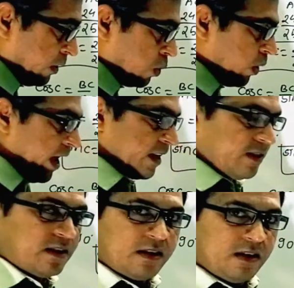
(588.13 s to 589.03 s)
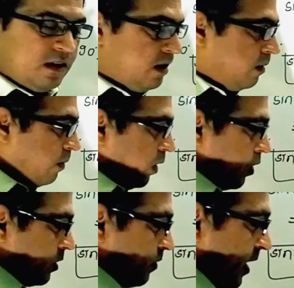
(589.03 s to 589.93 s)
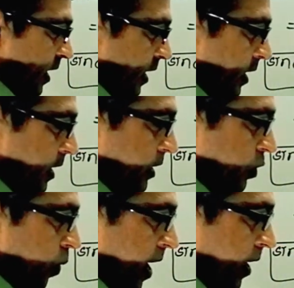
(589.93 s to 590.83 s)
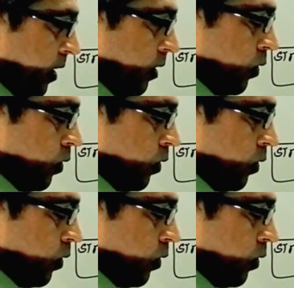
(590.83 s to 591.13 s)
into x, because we are taking the square